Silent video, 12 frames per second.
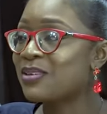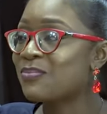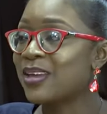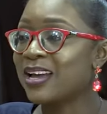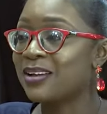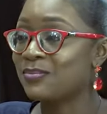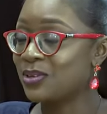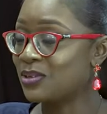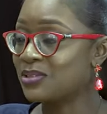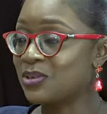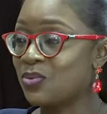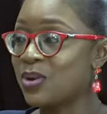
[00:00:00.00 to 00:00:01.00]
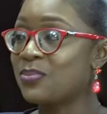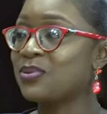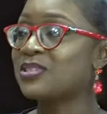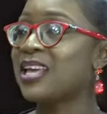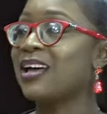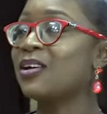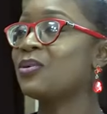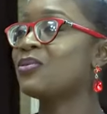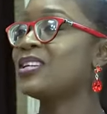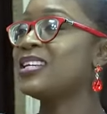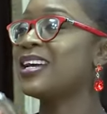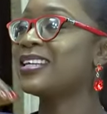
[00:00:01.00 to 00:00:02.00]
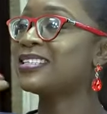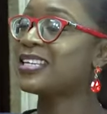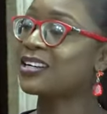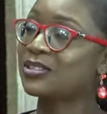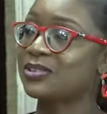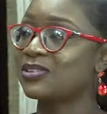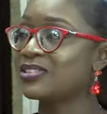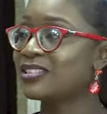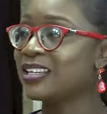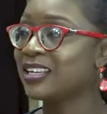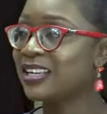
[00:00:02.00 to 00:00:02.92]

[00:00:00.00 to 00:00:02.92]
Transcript: behind because the rebels had already attacked us. Wow.